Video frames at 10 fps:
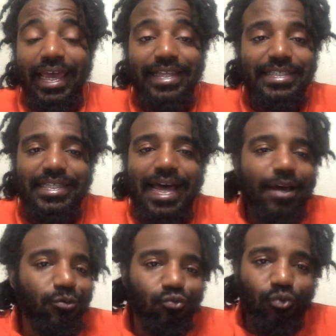It's
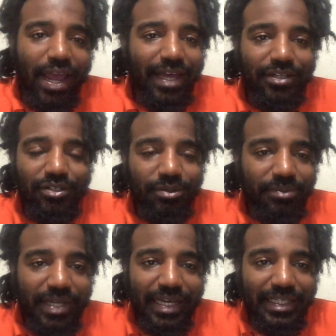not
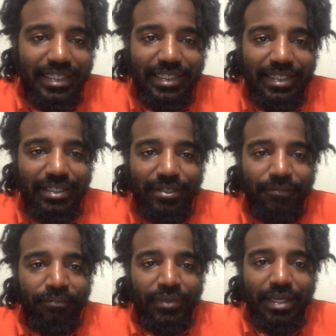random. Like,
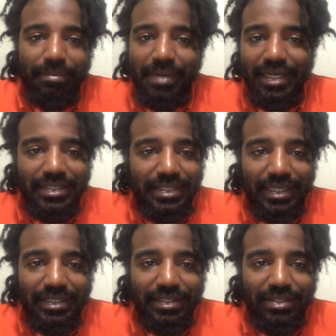it makes
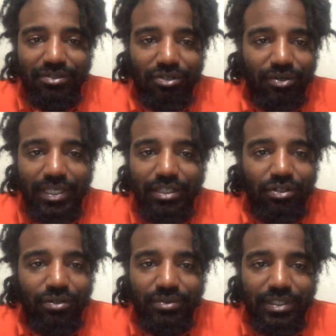sense. You know, he
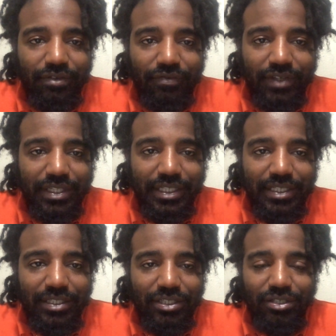knows the
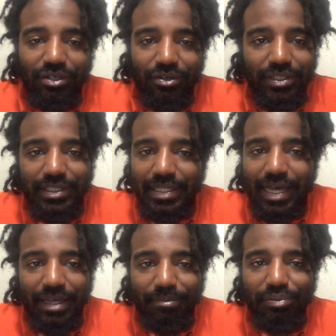village. You know, it's
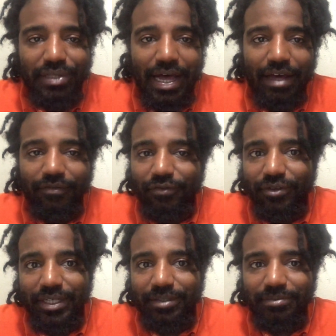not plot for
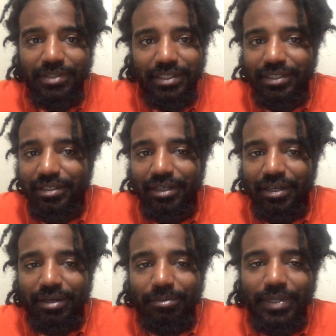him to
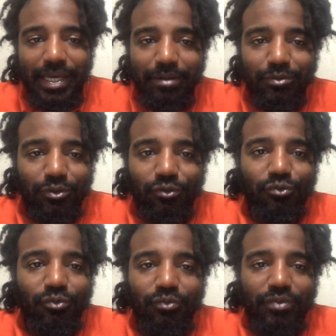be able
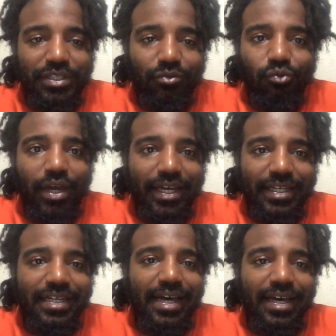to
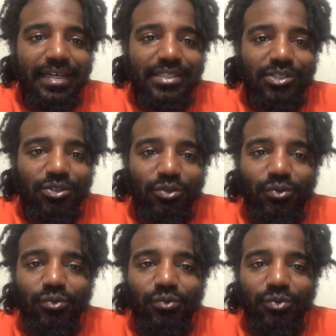recognize
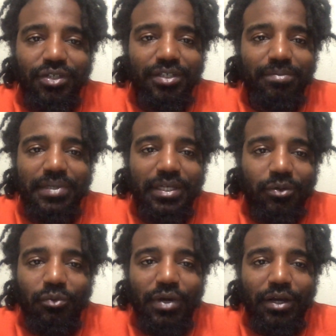who would be a
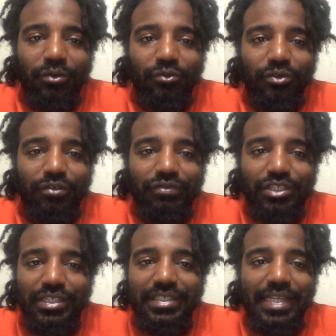werewolf
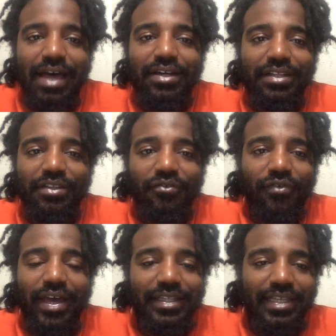just out of the
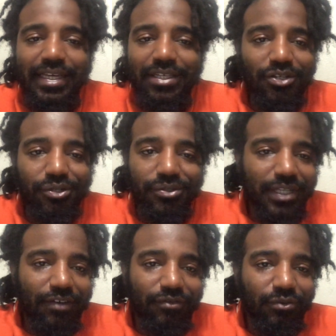fact that he knows
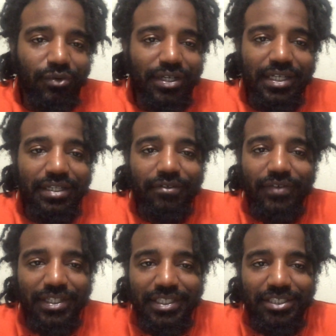everyone in the
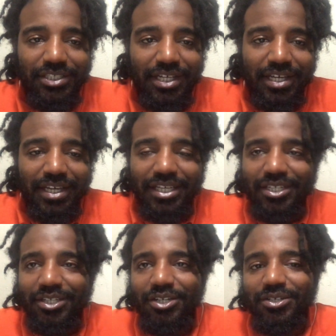village.
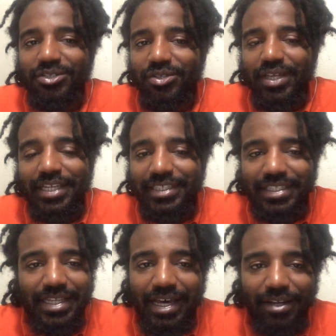You know, so that's
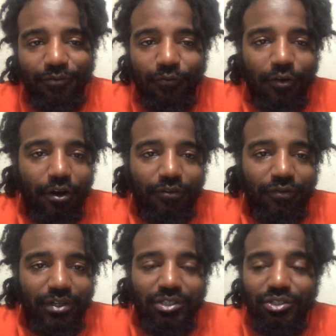not
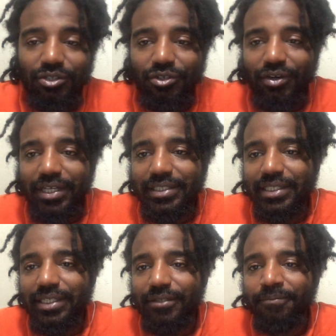far-fetched or
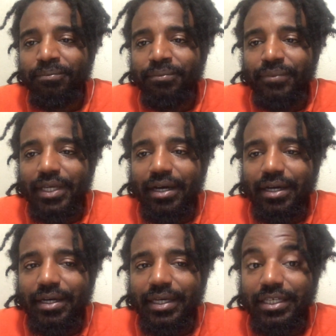crazy.
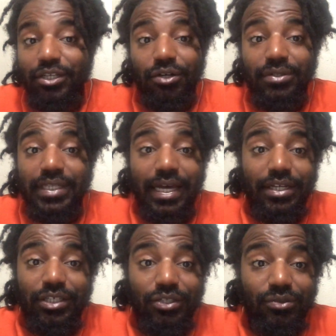He knows how
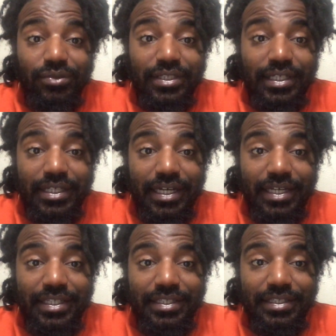to use a
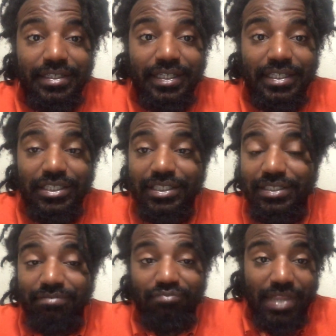gun. He
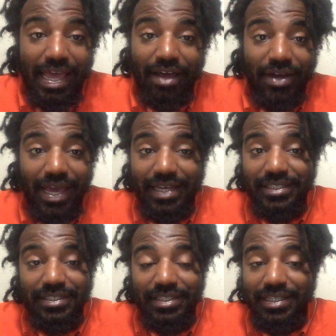just now has
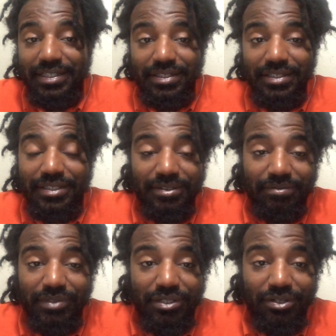the
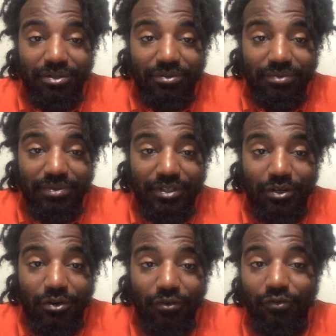you know, the
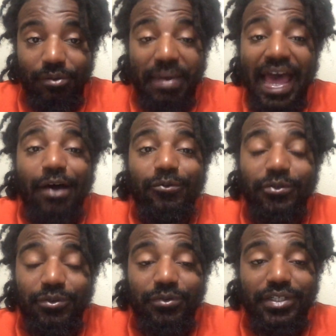
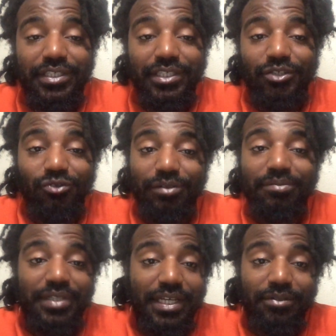overpowered one, and
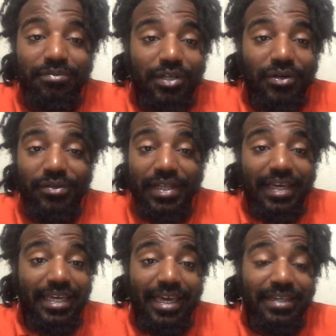Grimm let him know,
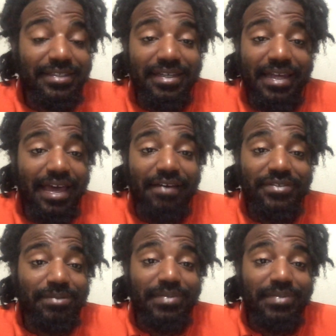like, hey, it's gonna have some